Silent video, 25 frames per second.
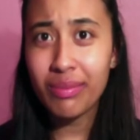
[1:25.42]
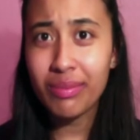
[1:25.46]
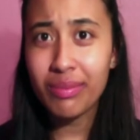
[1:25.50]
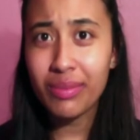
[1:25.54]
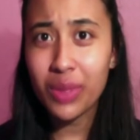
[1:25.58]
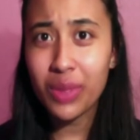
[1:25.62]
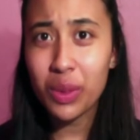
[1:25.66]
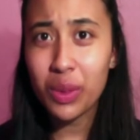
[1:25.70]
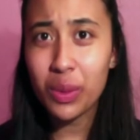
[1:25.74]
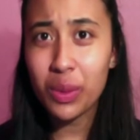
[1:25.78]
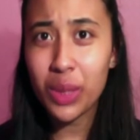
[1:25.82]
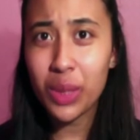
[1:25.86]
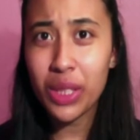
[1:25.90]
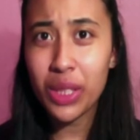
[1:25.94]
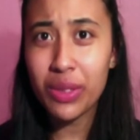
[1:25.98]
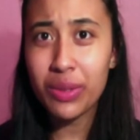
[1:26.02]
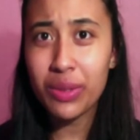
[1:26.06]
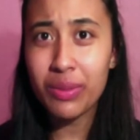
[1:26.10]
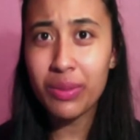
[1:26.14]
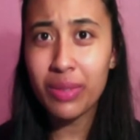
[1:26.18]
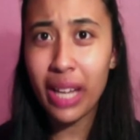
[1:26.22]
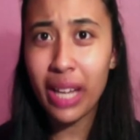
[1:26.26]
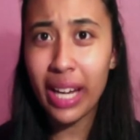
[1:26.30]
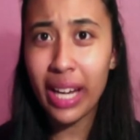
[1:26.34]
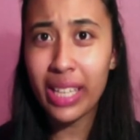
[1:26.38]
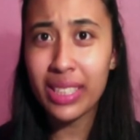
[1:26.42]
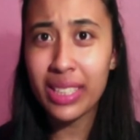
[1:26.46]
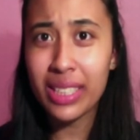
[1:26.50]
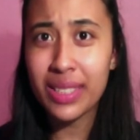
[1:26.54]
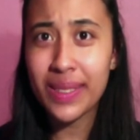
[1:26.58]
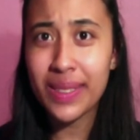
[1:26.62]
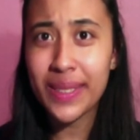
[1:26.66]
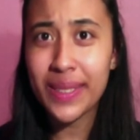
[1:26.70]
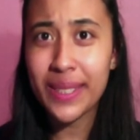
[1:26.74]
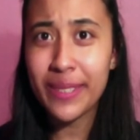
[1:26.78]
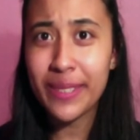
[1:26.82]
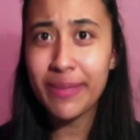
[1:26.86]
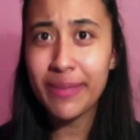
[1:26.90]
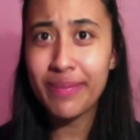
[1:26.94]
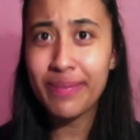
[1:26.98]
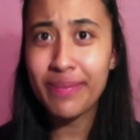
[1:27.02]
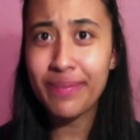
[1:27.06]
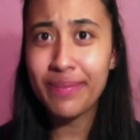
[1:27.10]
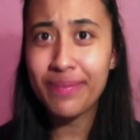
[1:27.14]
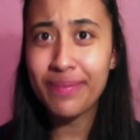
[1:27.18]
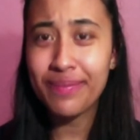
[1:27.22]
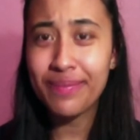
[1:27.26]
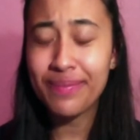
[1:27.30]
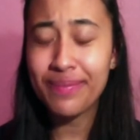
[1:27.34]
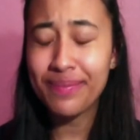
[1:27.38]
a weird taste.
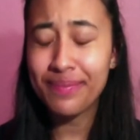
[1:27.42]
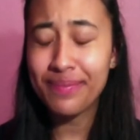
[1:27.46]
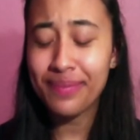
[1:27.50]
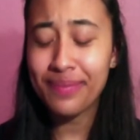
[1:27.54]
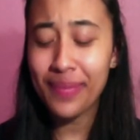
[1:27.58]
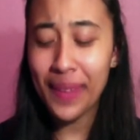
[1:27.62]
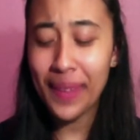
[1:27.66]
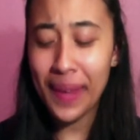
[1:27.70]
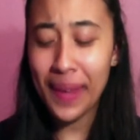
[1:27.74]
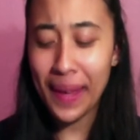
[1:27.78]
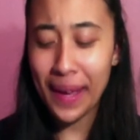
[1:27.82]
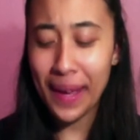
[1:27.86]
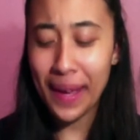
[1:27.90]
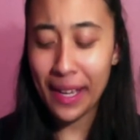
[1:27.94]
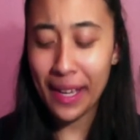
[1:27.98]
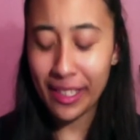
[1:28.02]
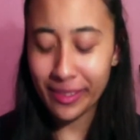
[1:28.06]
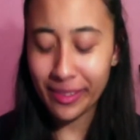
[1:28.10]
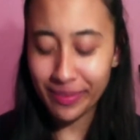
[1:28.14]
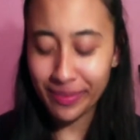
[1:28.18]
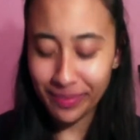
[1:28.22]
Yeah